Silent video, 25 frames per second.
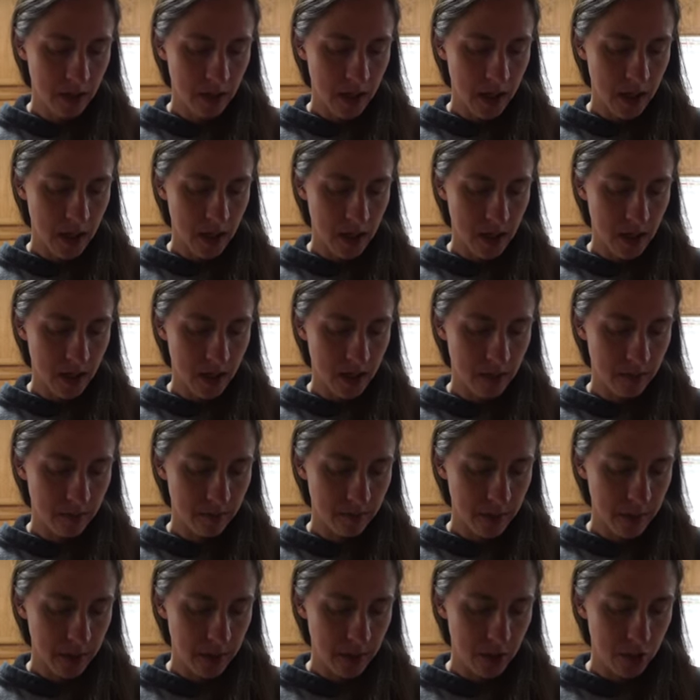
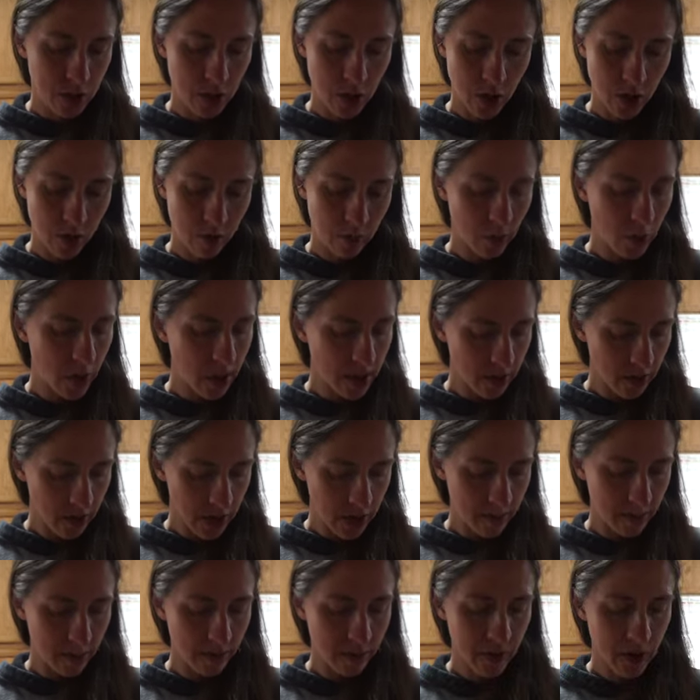1
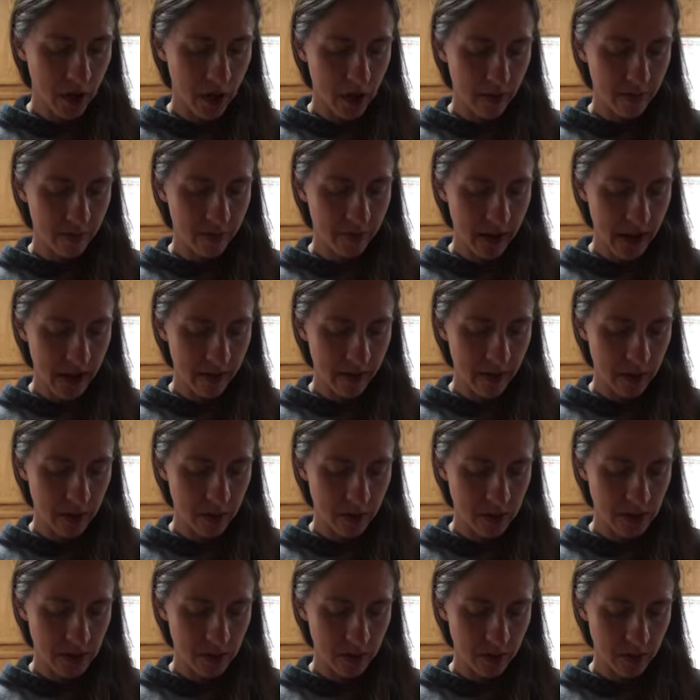gram of carb,
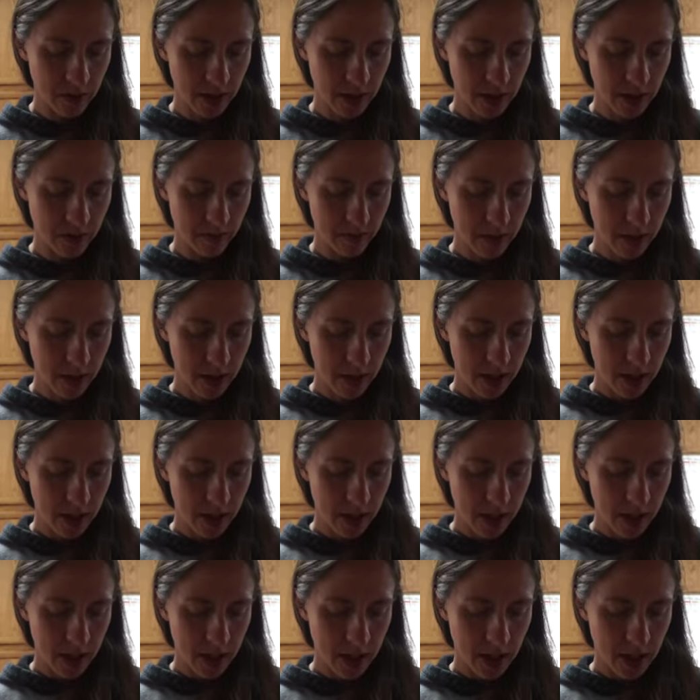500 sodium,
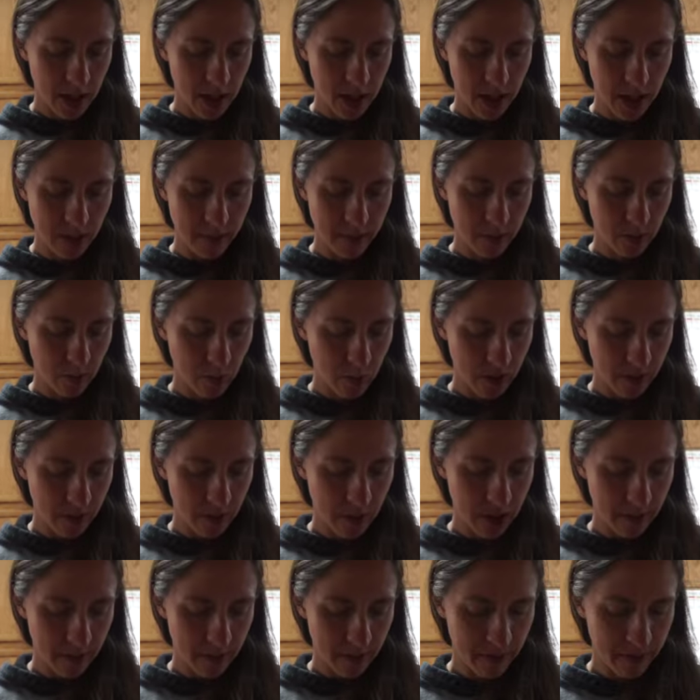1
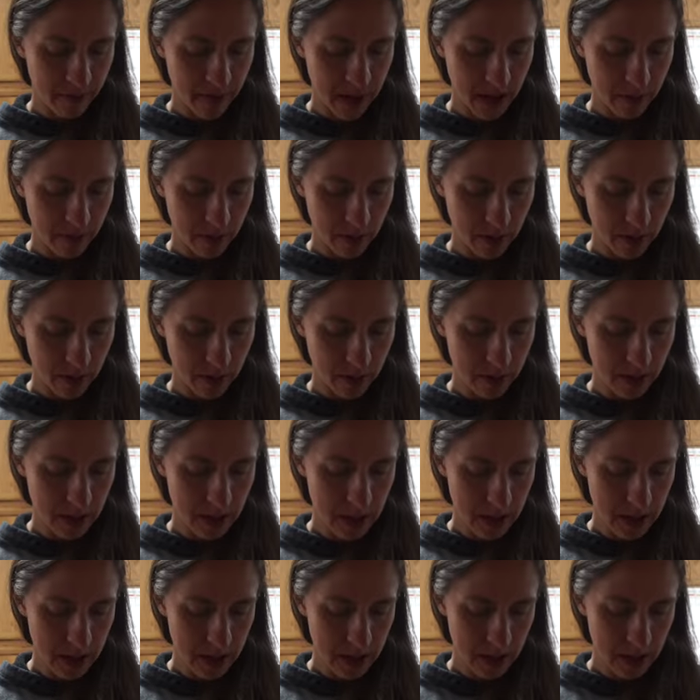gram of fiber.
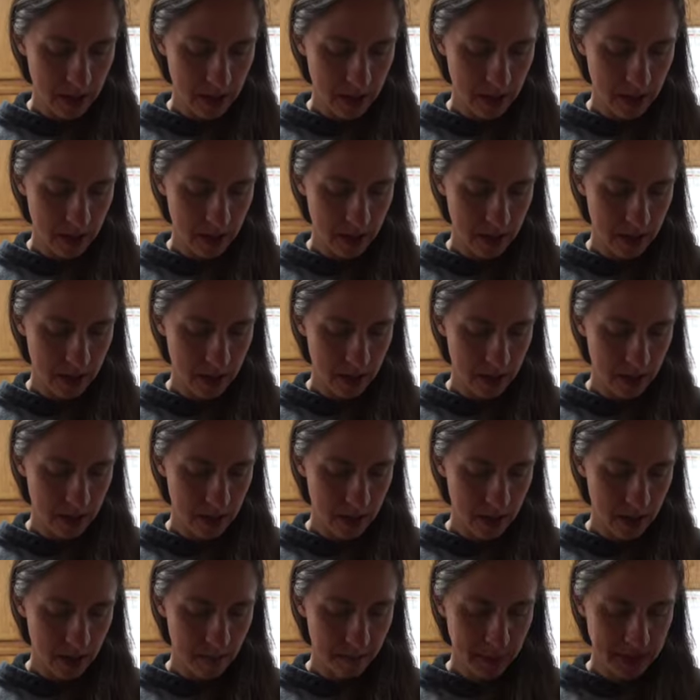
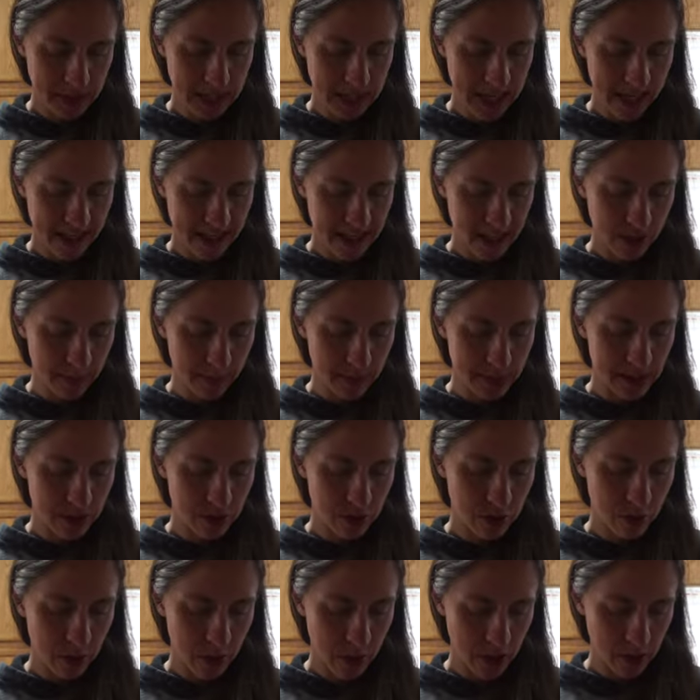Potassium is
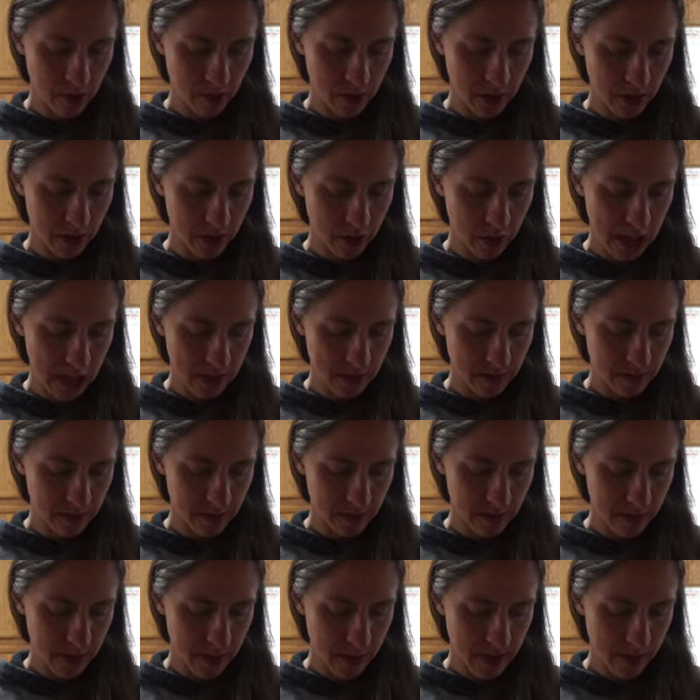200 milligrams
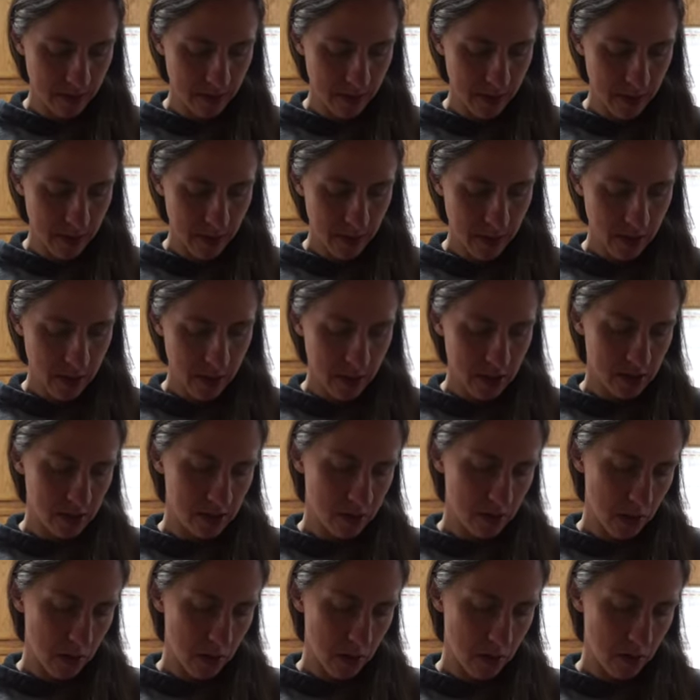for them.
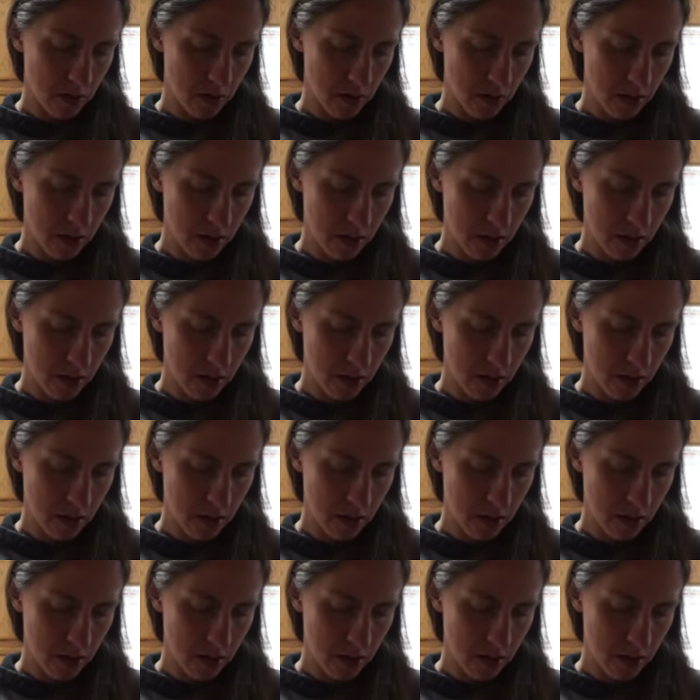So